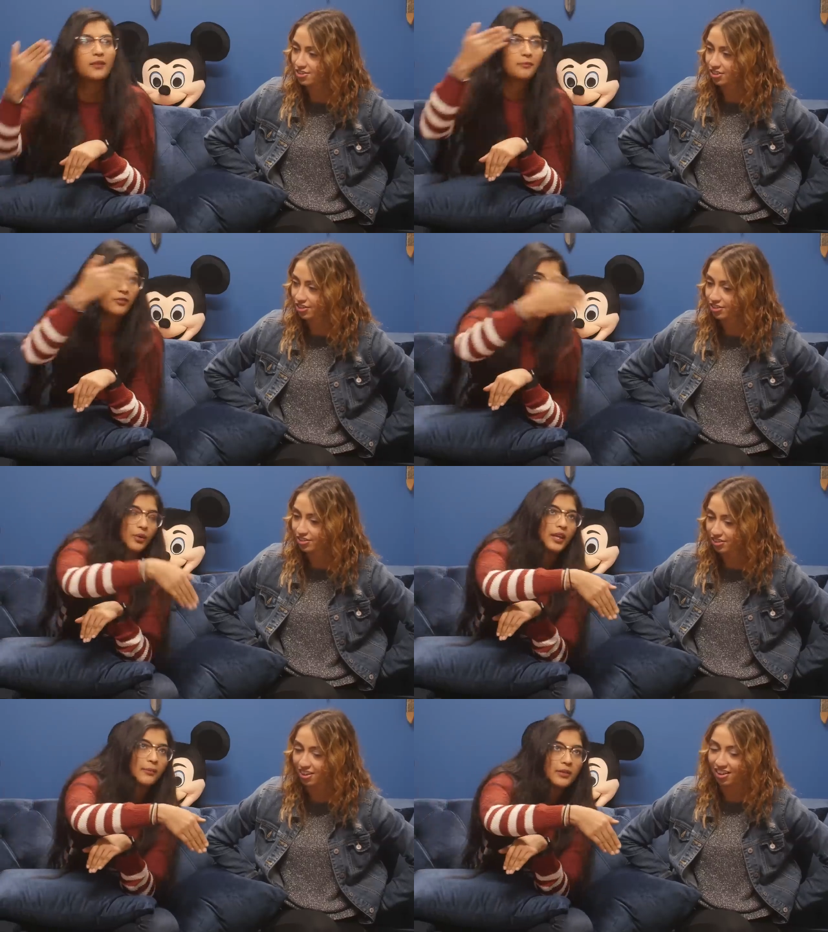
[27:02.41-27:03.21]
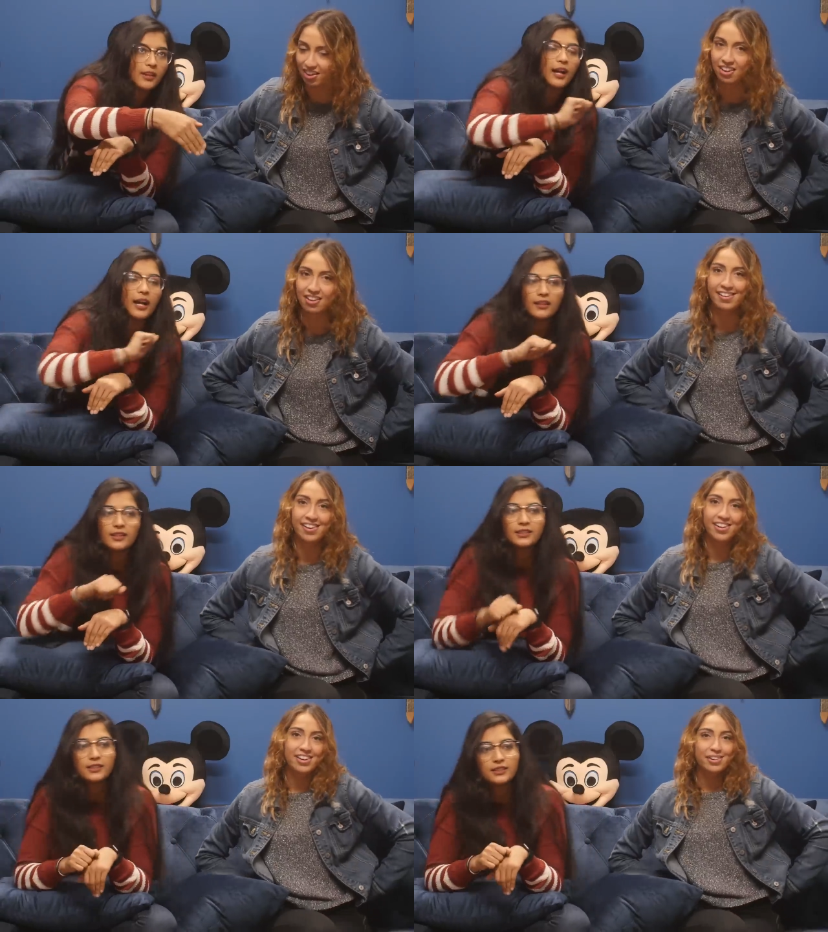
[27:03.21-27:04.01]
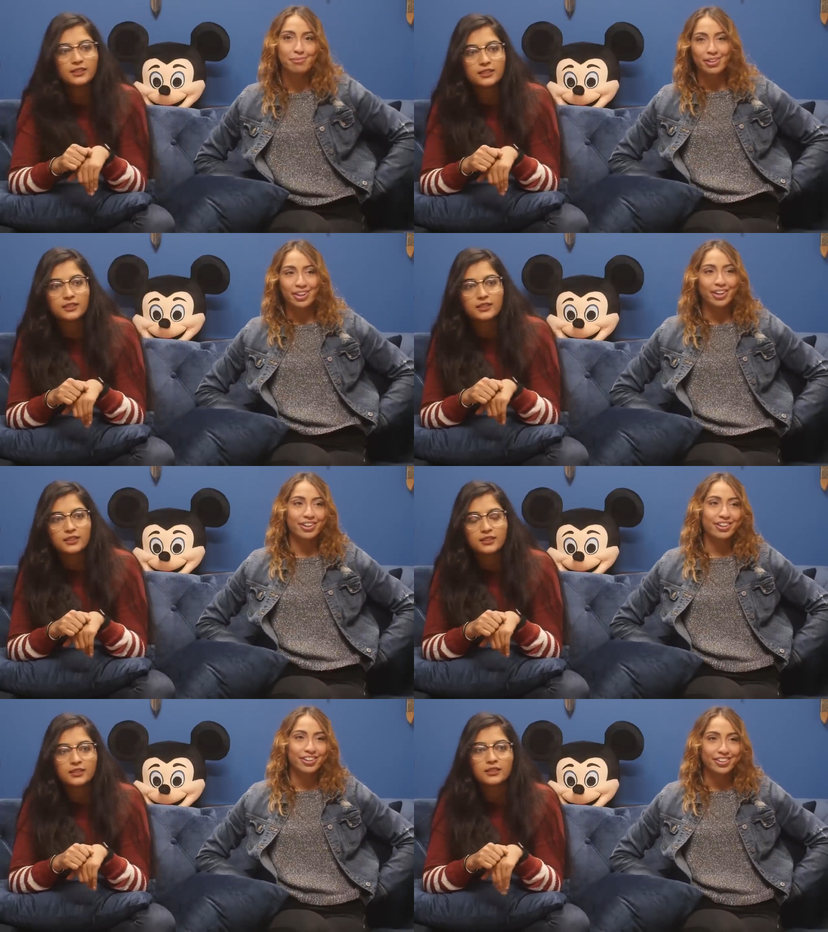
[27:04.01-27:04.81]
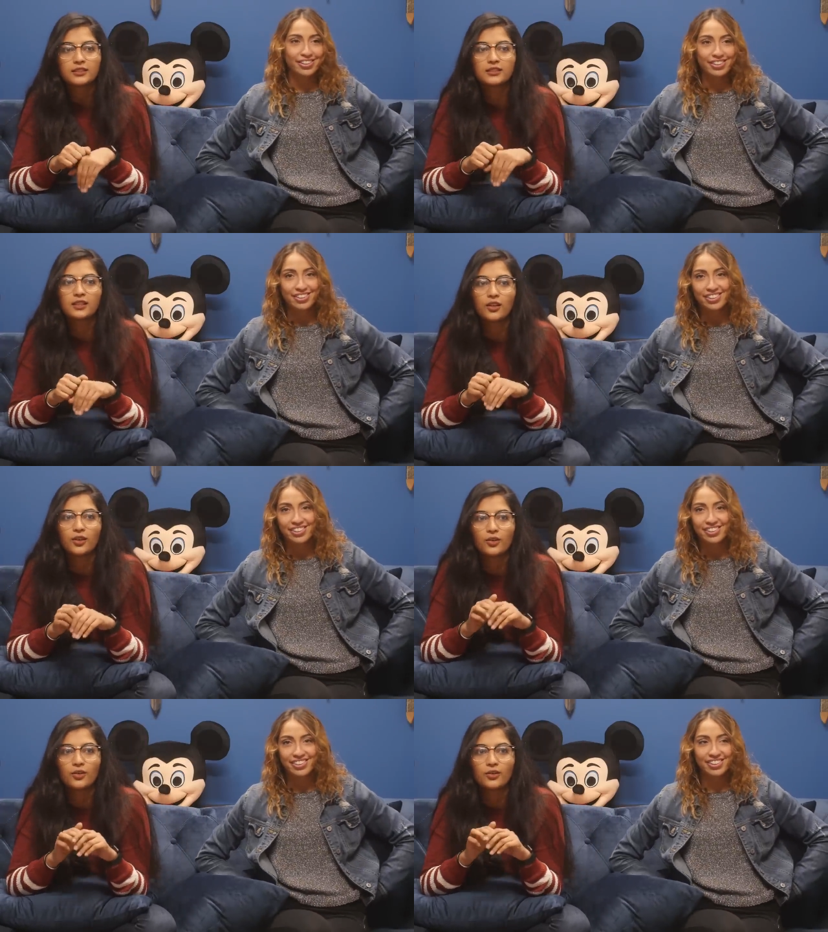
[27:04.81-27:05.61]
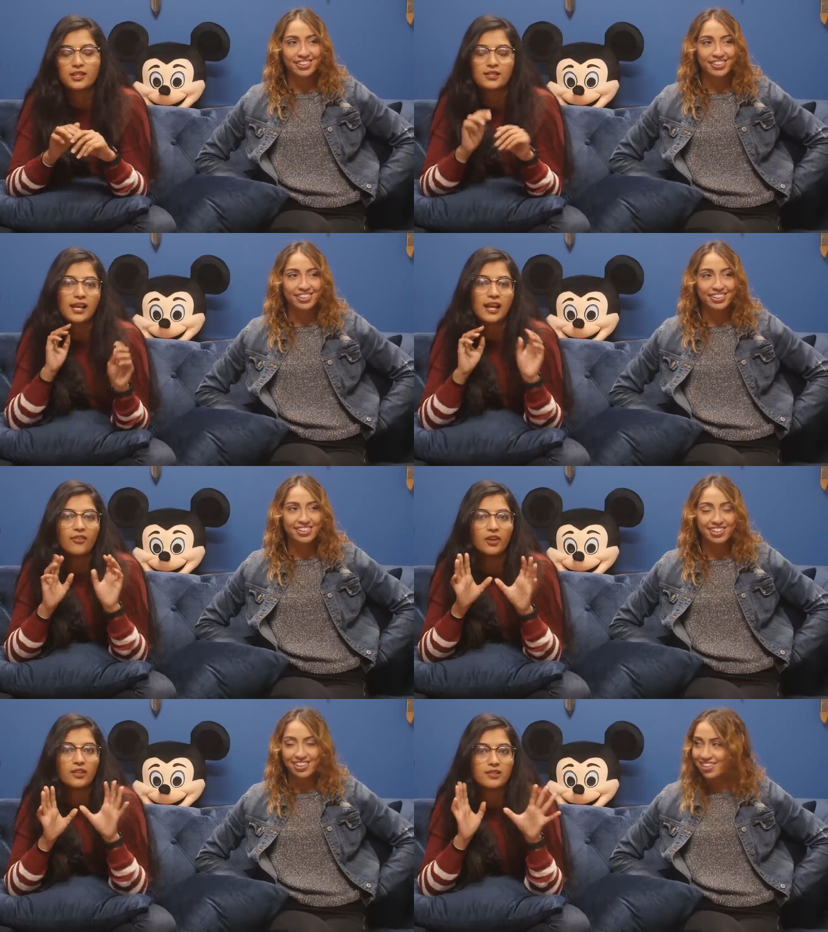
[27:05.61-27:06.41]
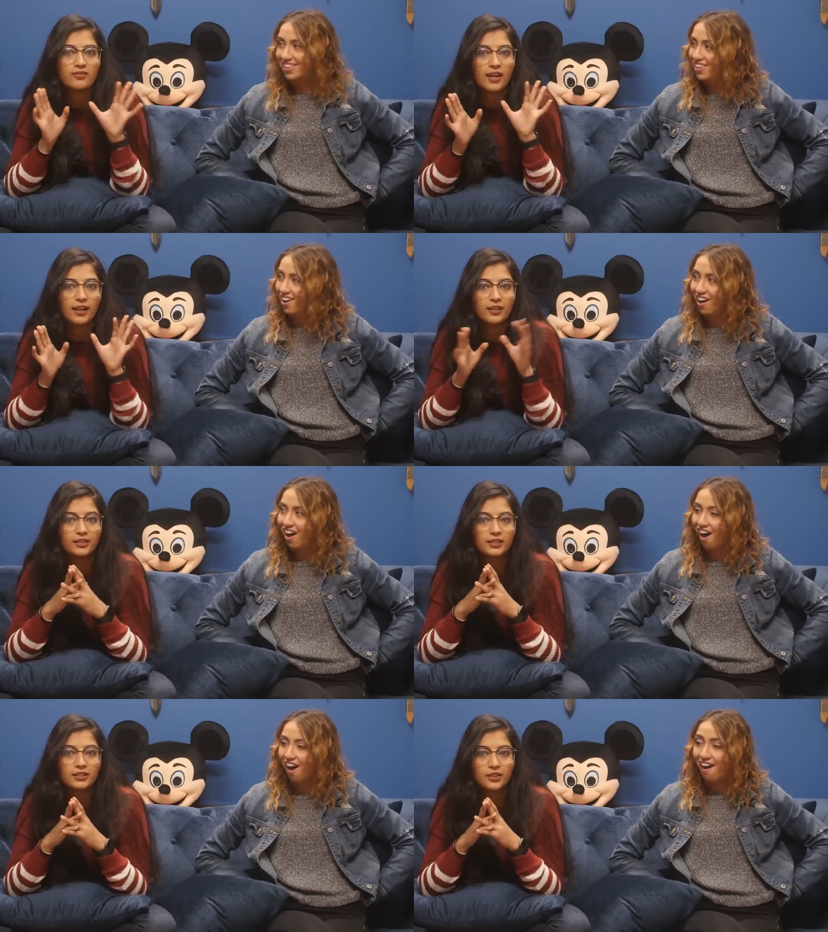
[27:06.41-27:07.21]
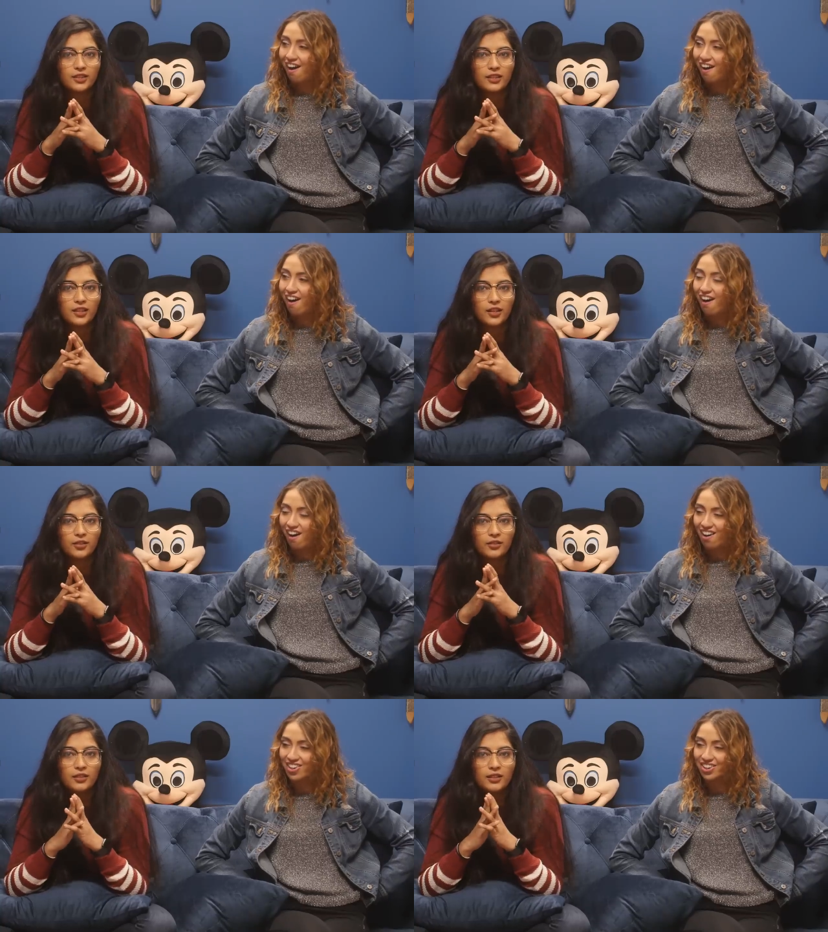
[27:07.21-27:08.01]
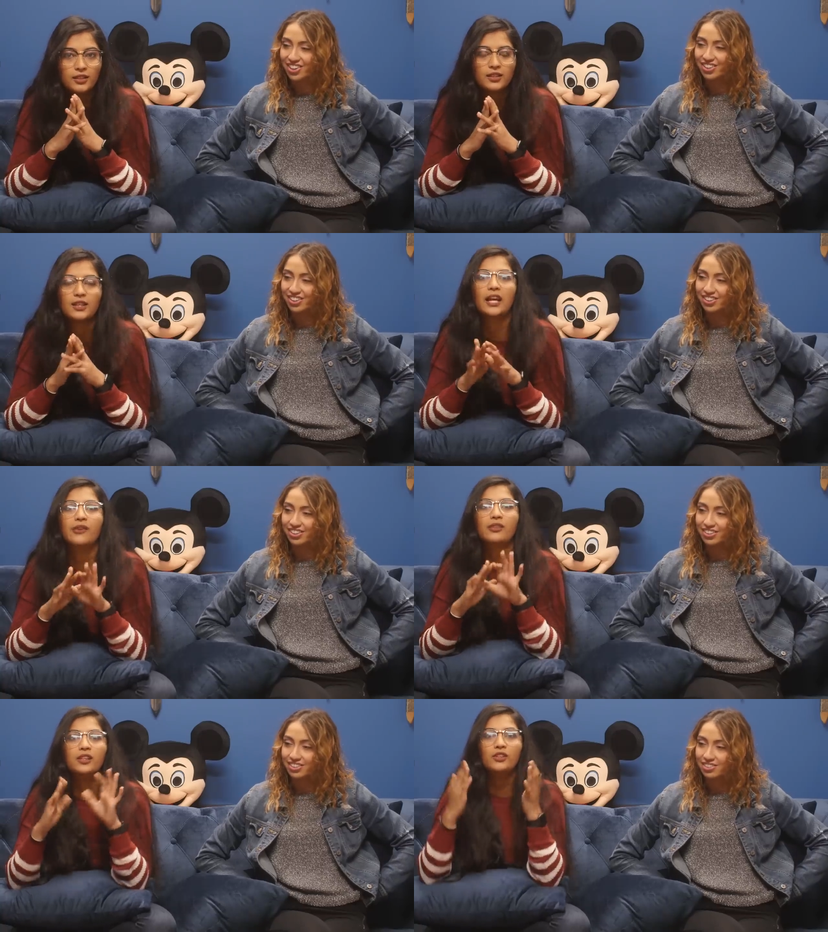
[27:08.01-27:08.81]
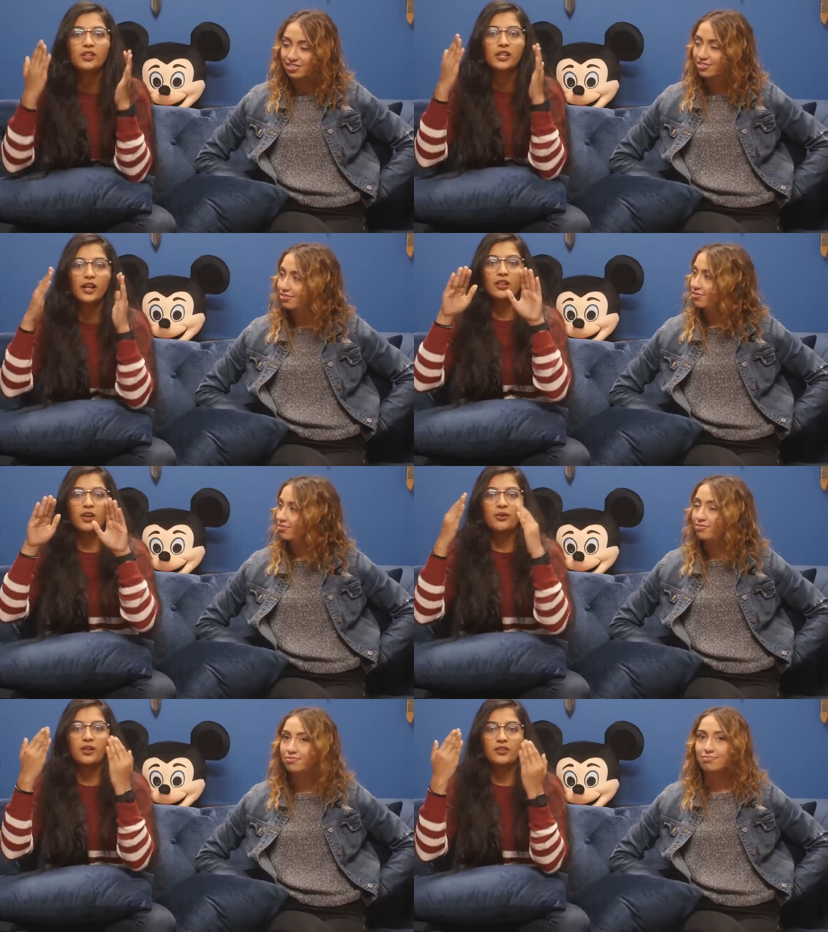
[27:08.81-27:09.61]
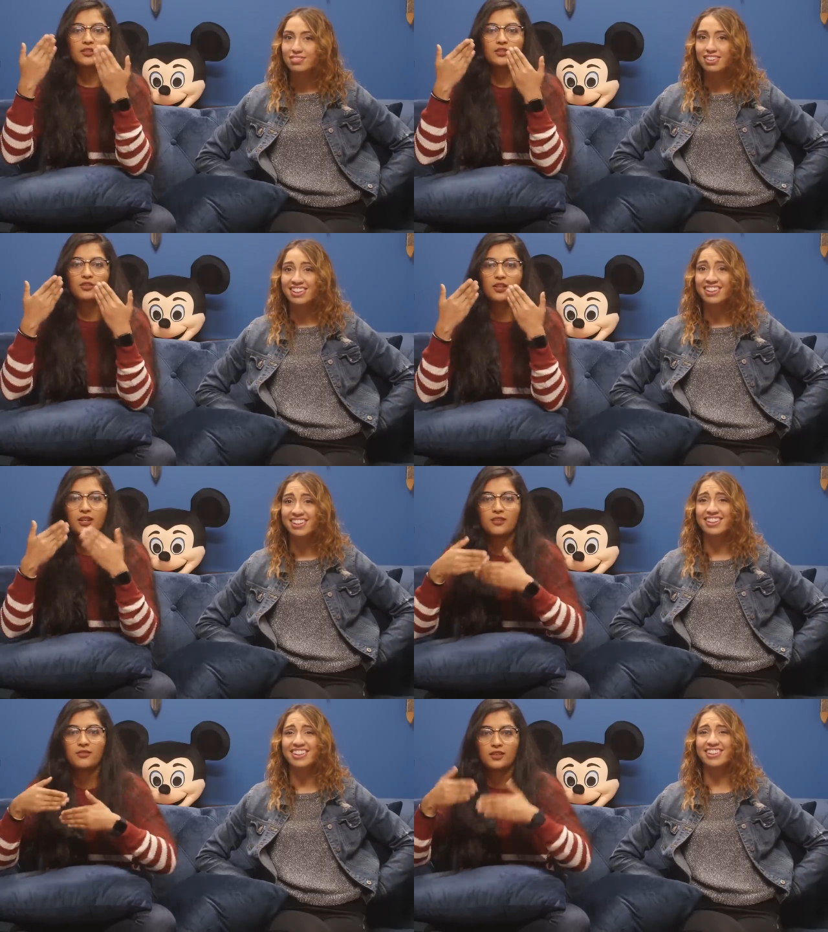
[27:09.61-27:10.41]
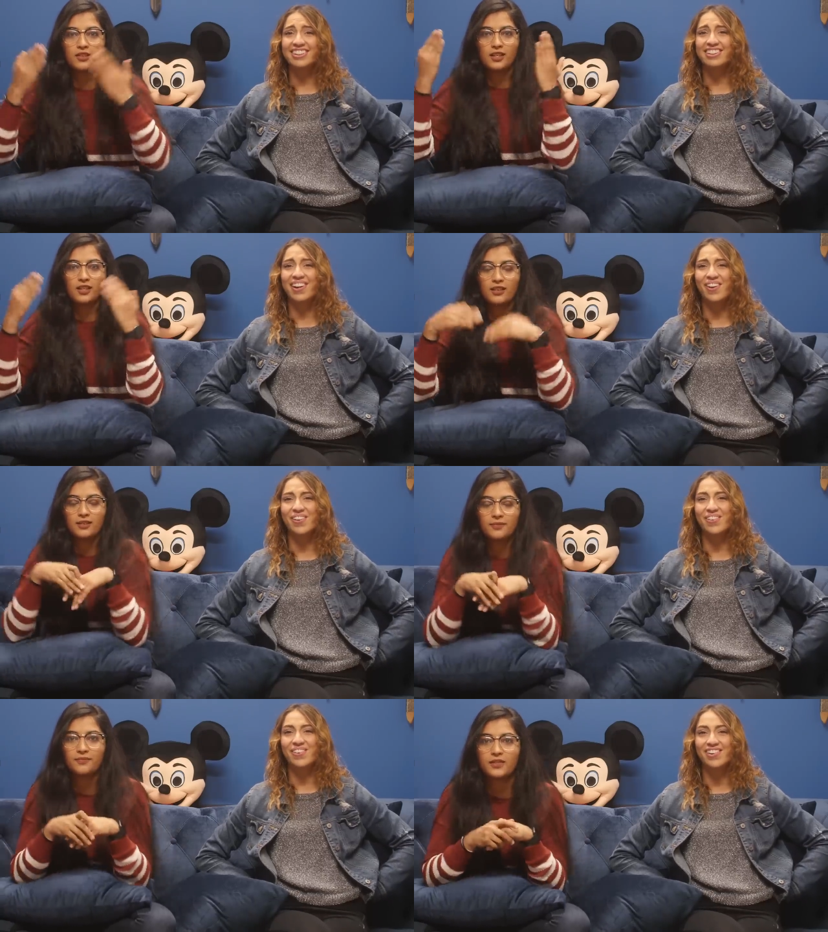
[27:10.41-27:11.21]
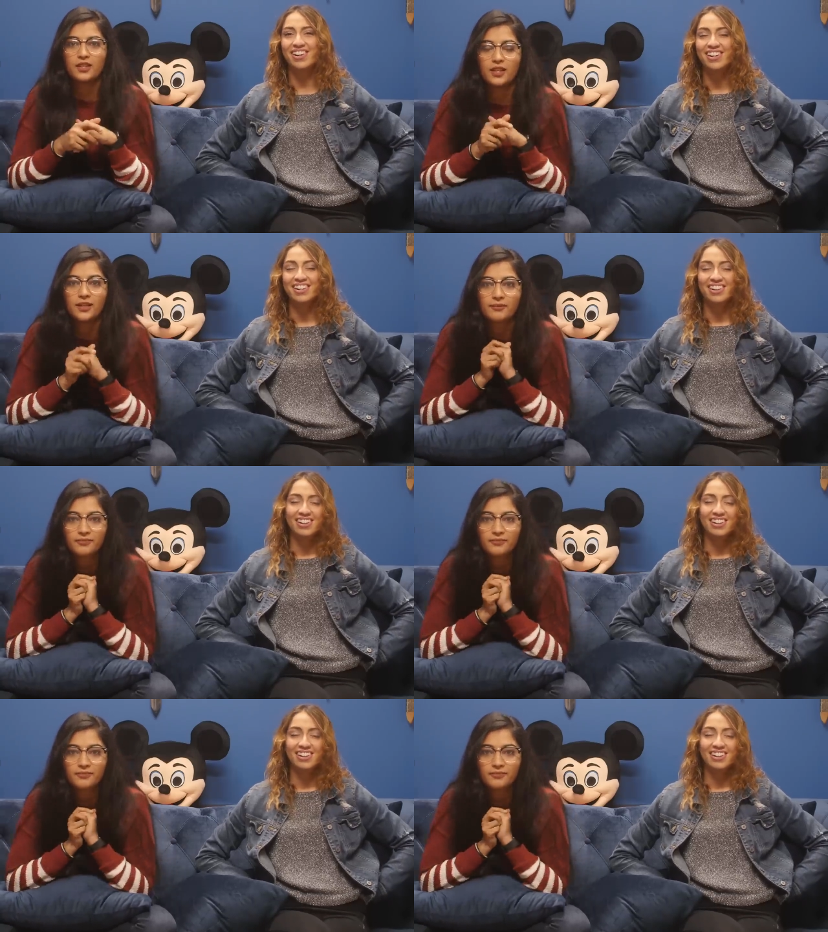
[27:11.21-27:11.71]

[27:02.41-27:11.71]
Speaker 1: and then flew him to the island. Man, they good. So
Speaker 2: because they have all these files, so they know they're good. I really look yellow on this screen. I feel like no. Okay.